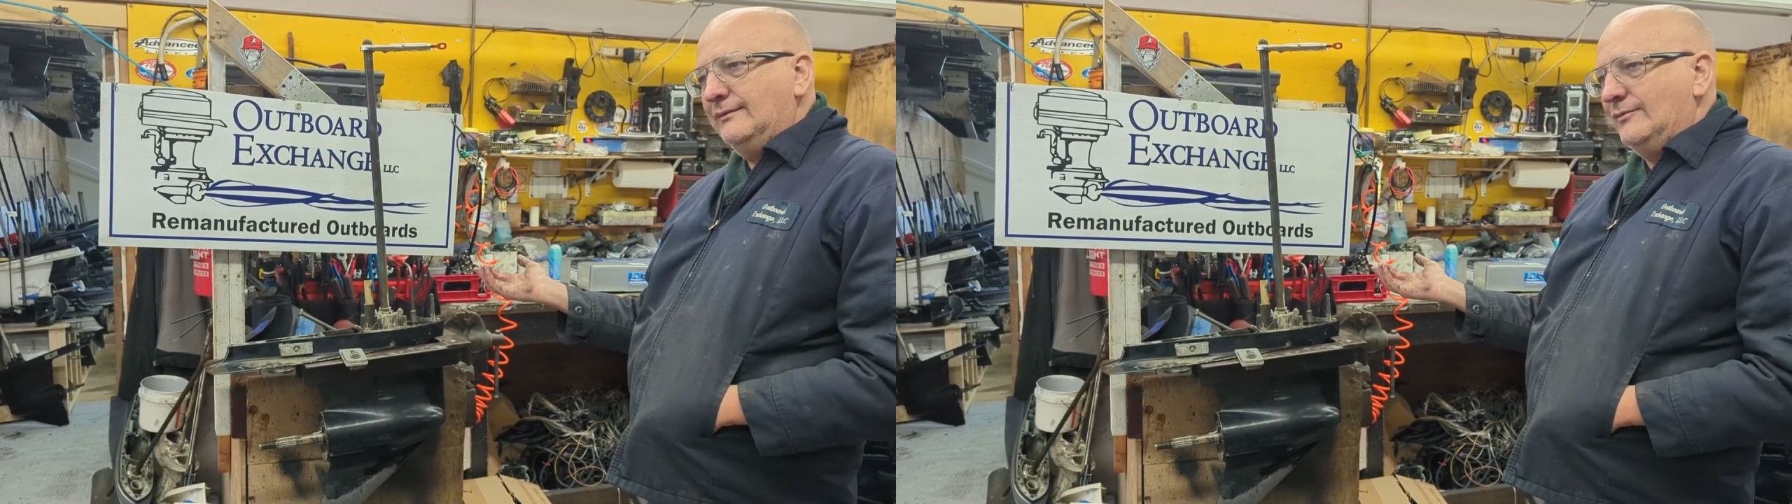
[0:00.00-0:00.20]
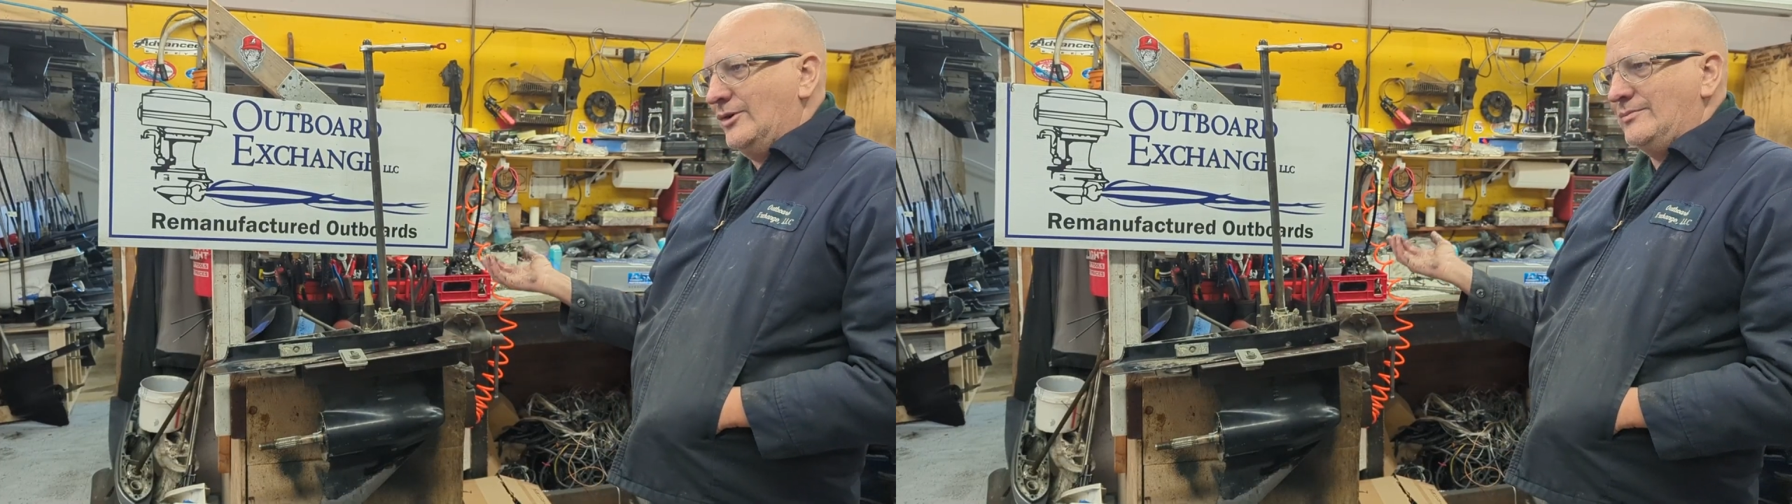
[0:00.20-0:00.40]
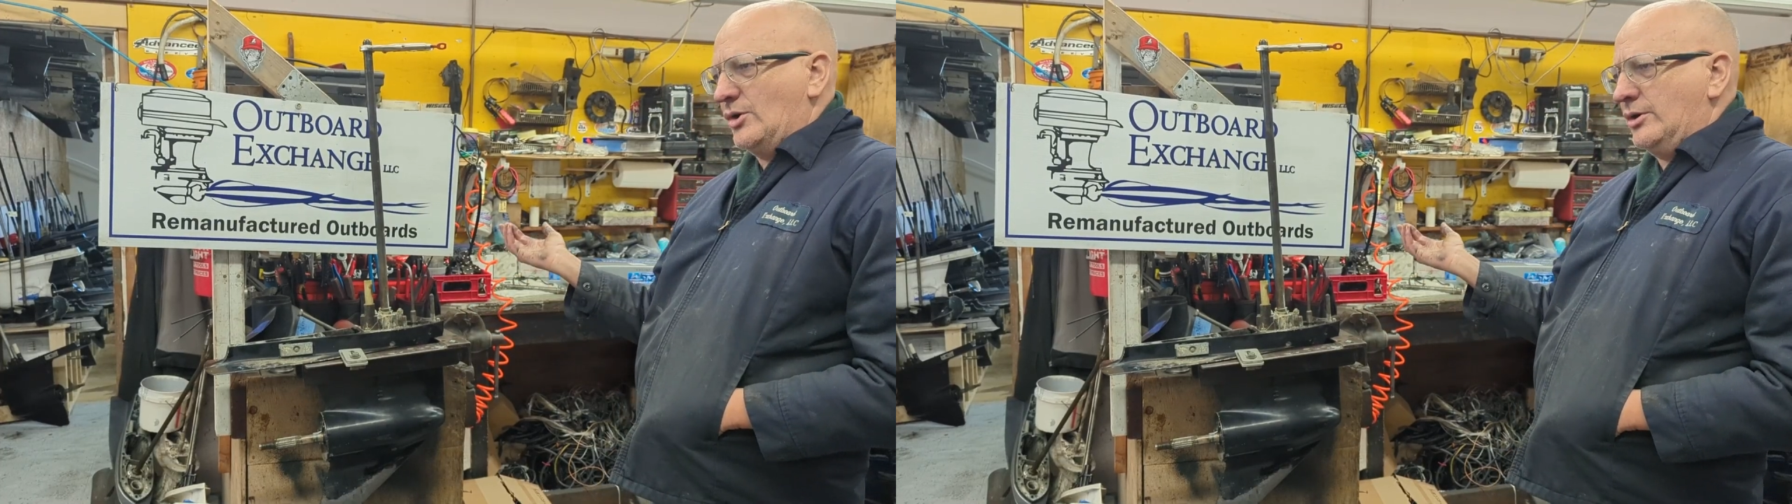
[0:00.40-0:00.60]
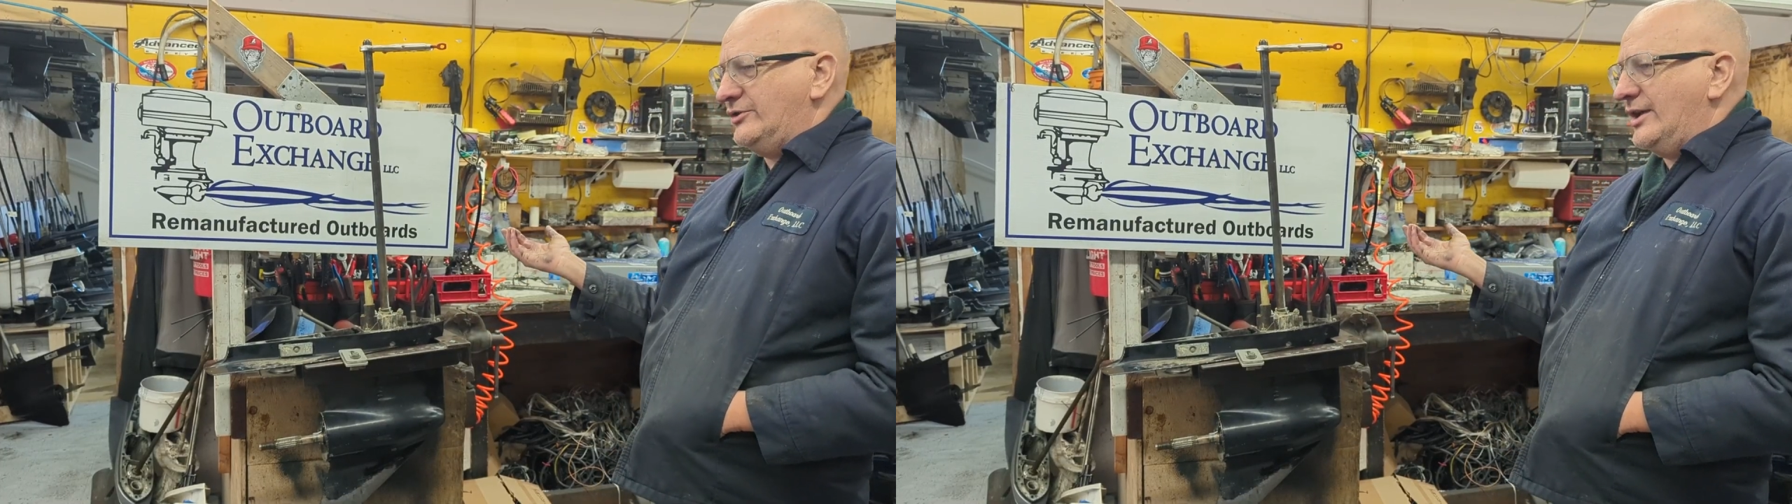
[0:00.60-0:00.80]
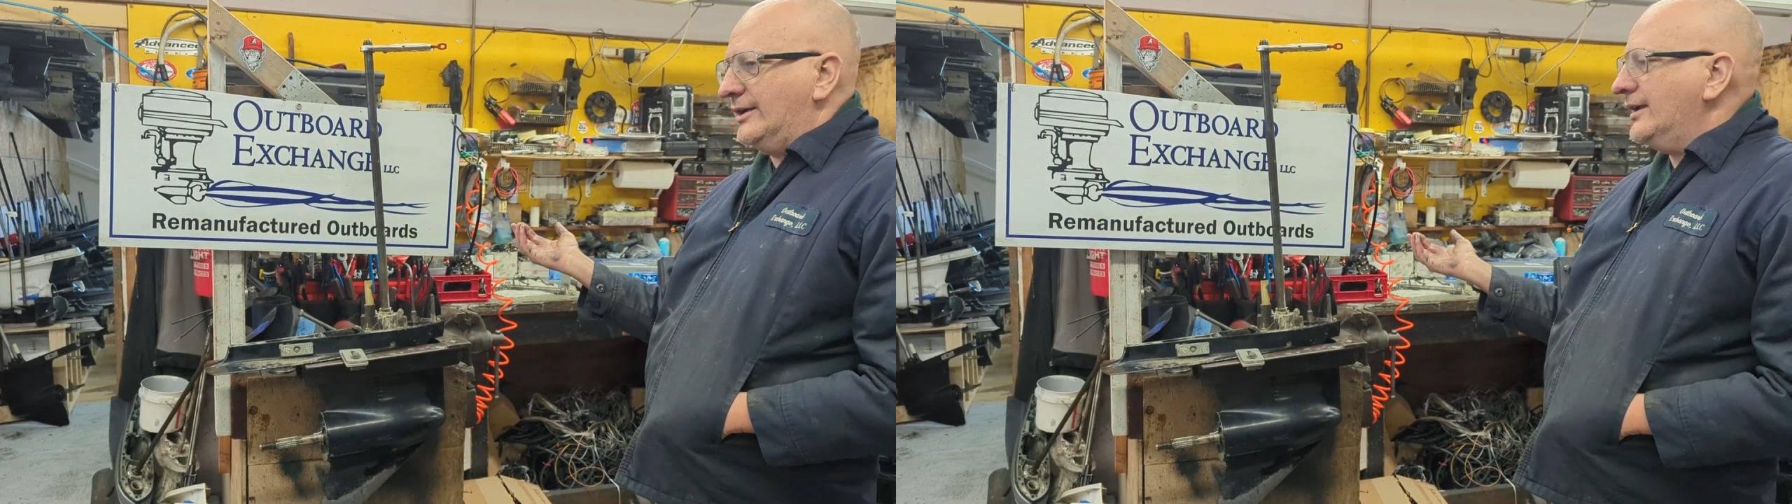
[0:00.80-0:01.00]
one
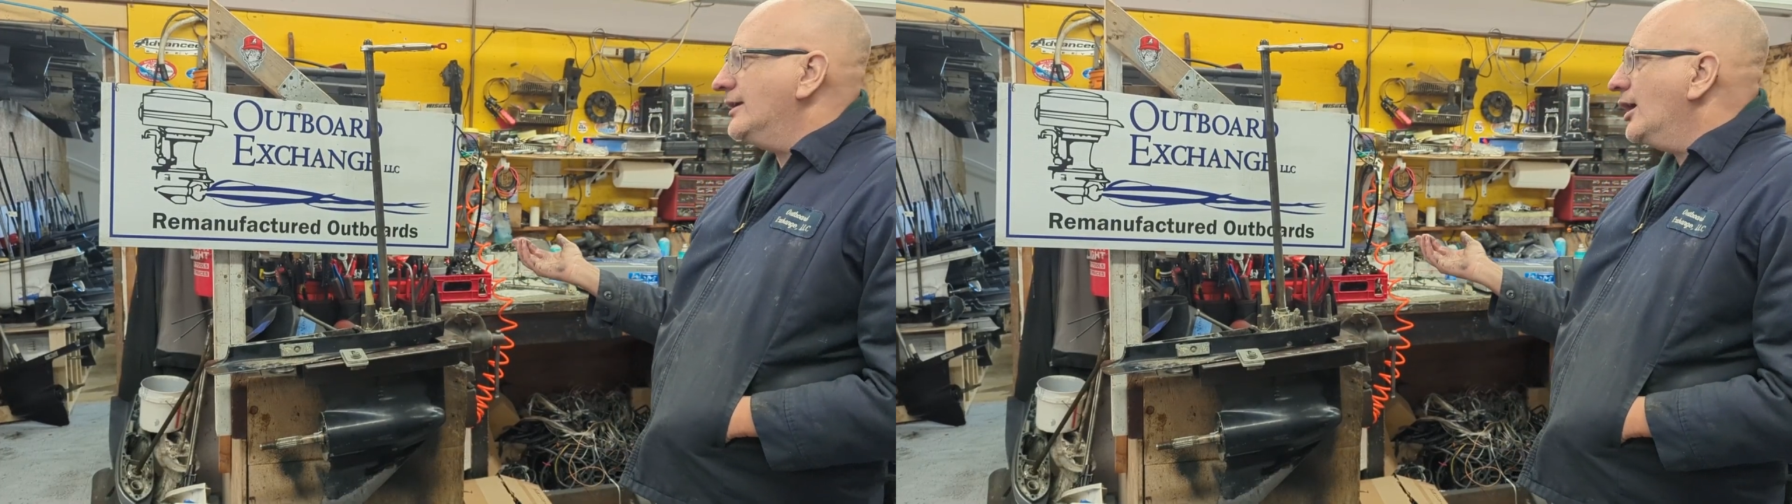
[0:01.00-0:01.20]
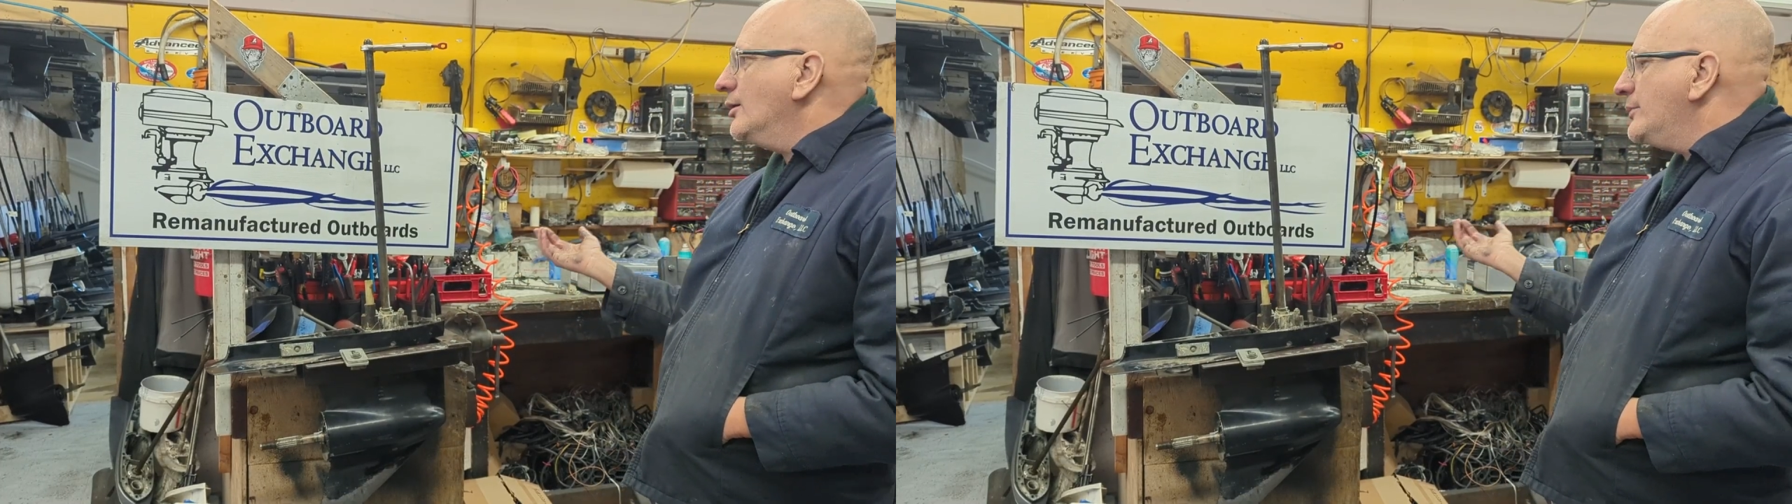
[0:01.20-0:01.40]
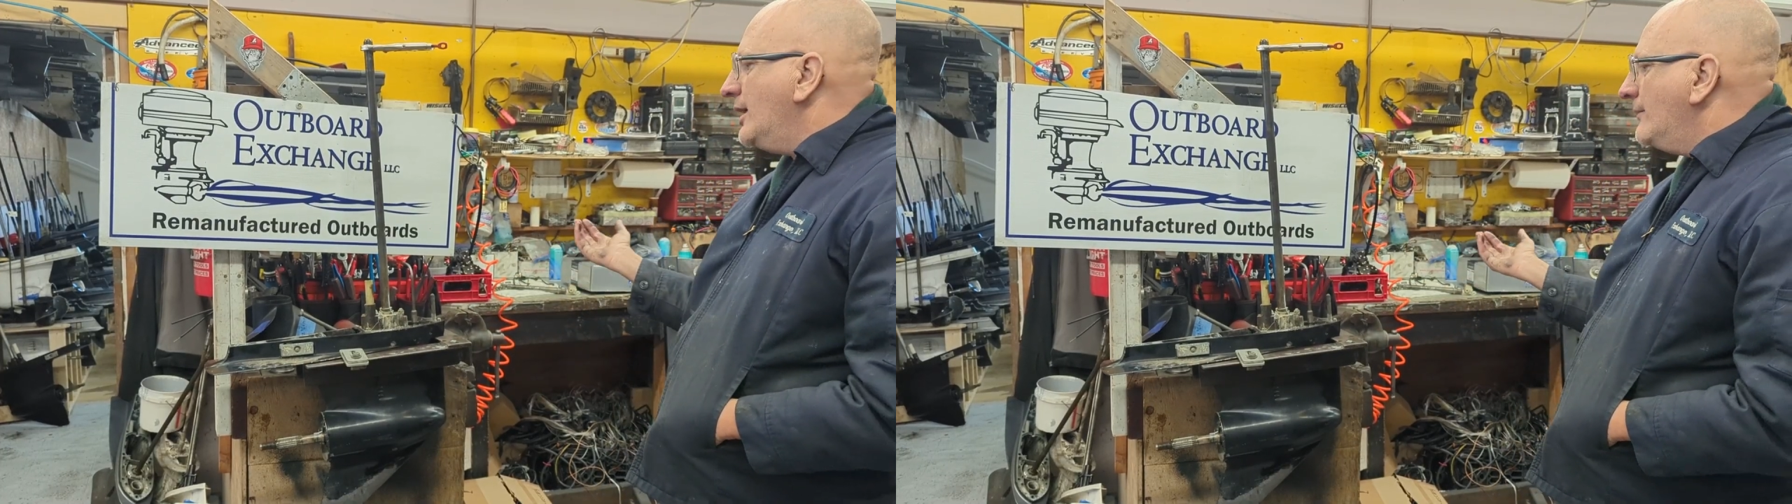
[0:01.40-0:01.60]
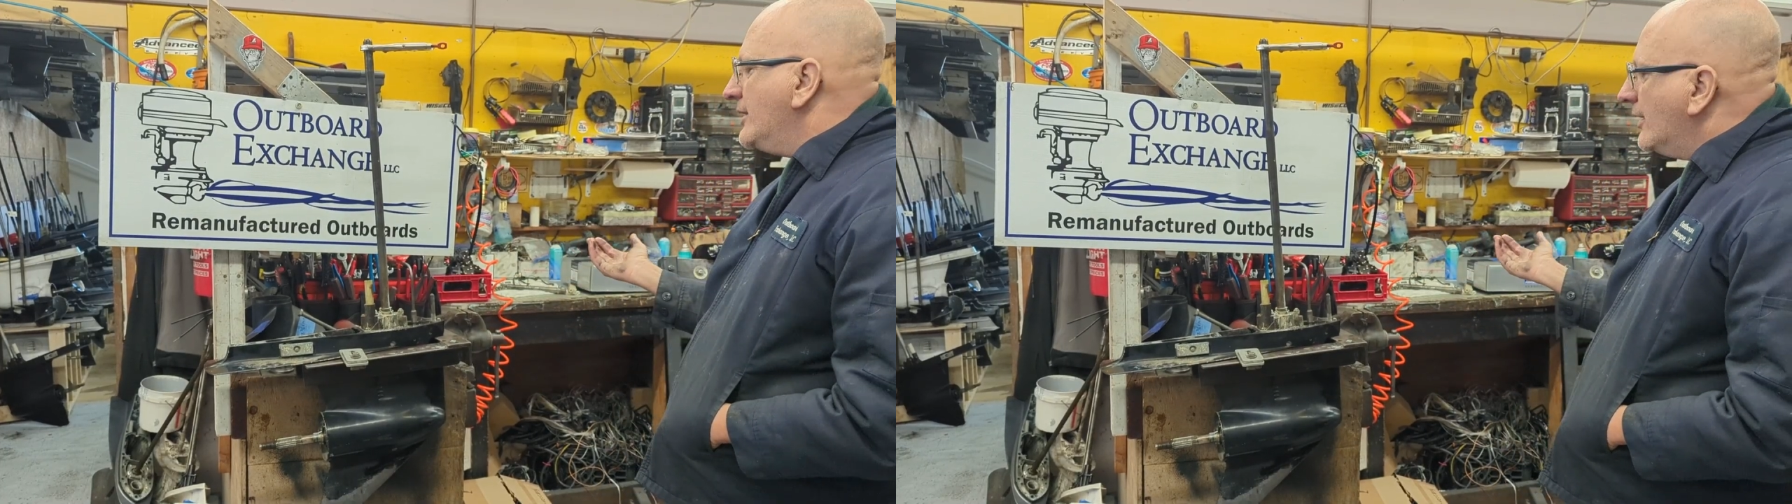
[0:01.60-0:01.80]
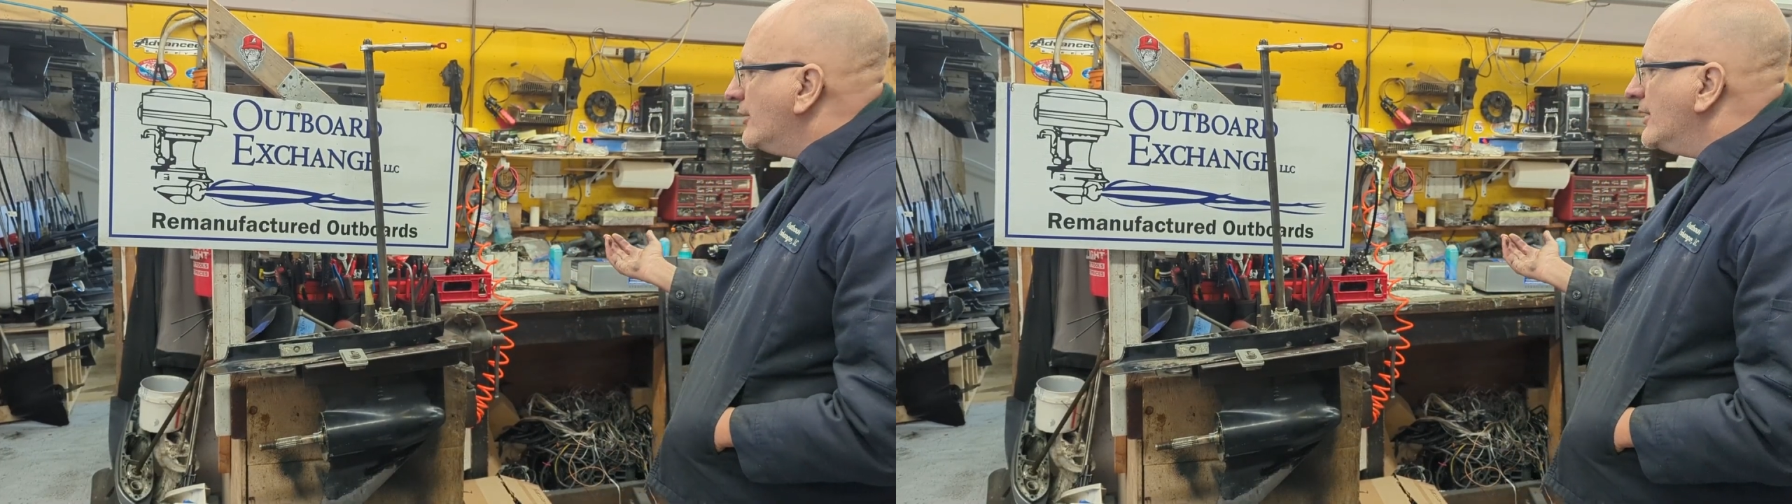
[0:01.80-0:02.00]
motor's not getting RPM,
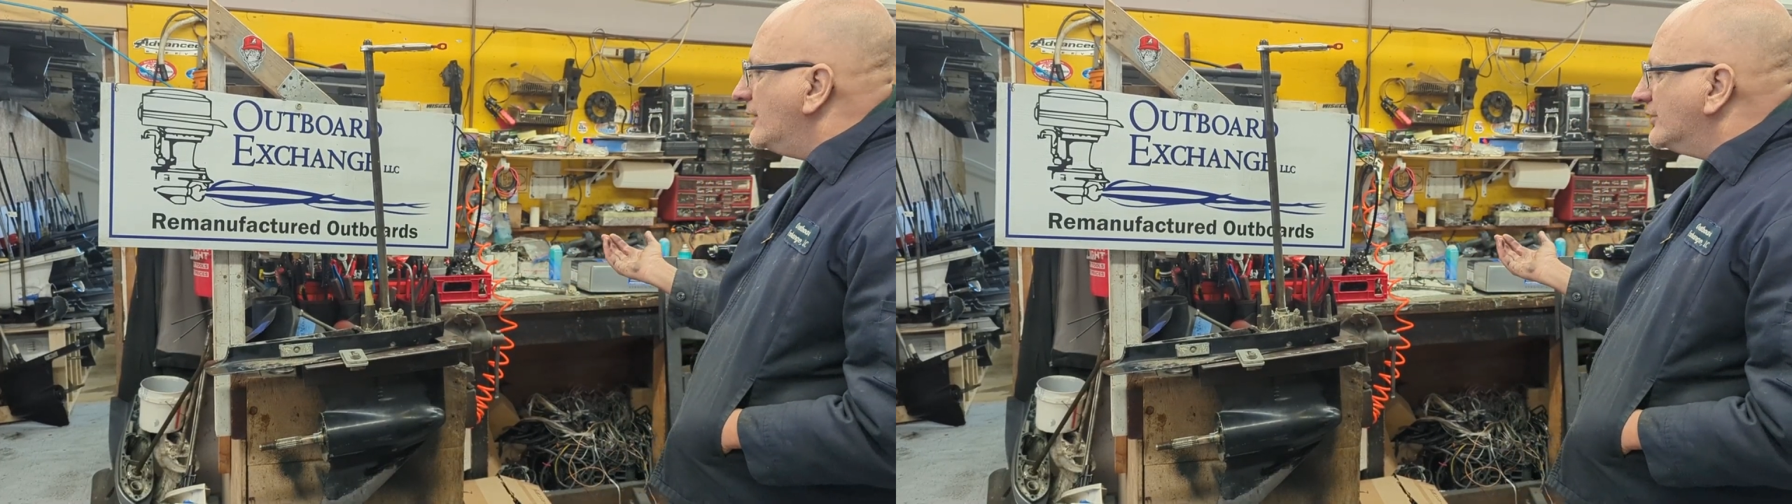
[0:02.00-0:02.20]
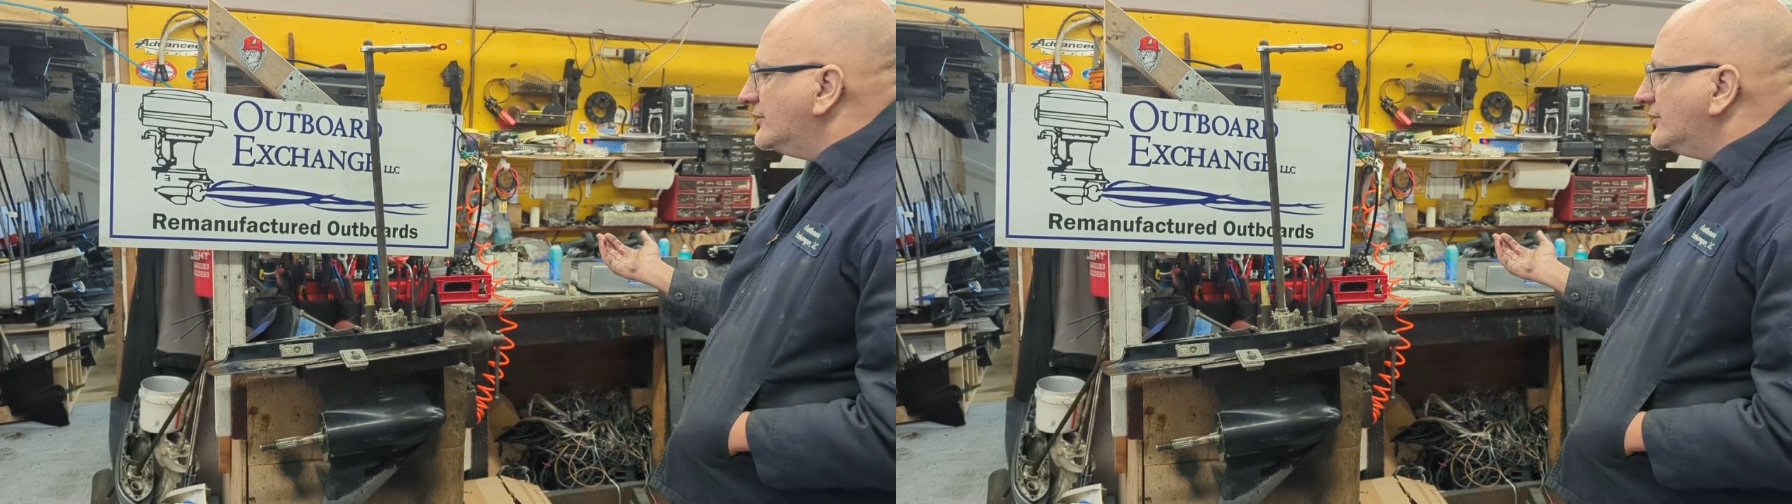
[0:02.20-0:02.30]
the other is.